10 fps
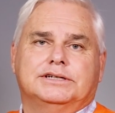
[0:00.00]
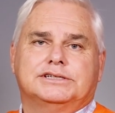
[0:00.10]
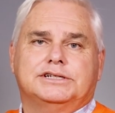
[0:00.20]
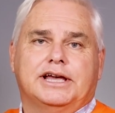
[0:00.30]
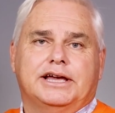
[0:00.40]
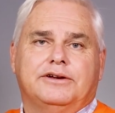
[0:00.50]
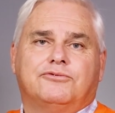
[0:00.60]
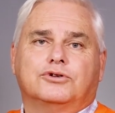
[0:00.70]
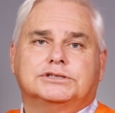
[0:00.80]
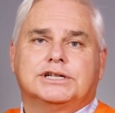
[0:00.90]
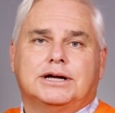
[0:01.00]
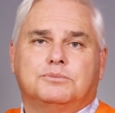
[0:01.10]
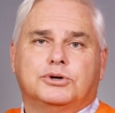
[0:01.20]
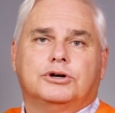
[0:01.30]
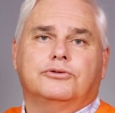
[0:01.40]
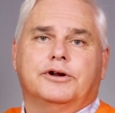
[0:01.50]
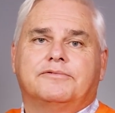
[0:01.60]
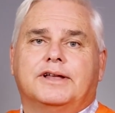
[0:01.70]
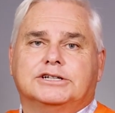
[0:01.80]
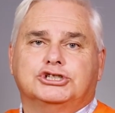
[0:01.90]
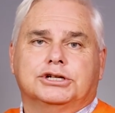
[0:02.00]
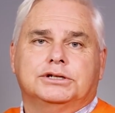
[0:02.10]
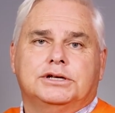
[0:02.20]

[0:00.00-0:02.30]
is a day for somber reflection.